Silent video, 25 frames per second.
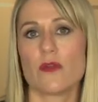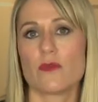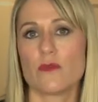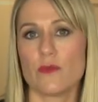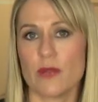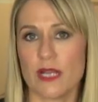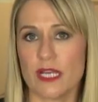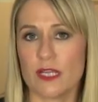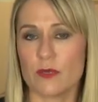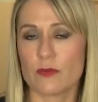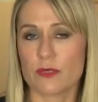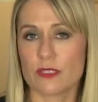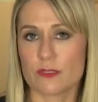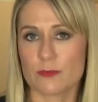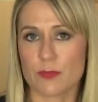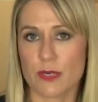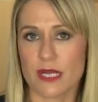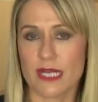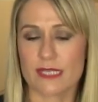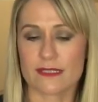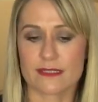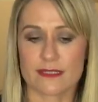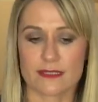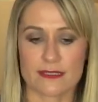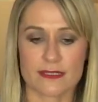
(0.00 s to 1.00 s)
really was
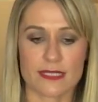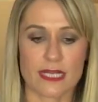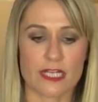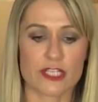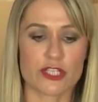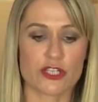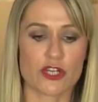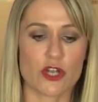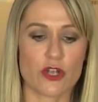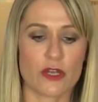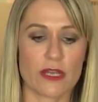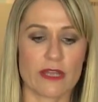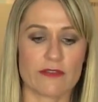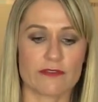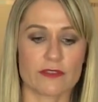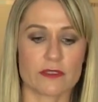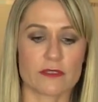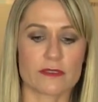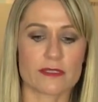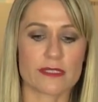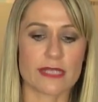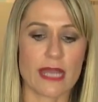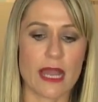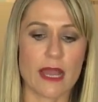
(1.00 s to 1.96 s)
priced at such low levels.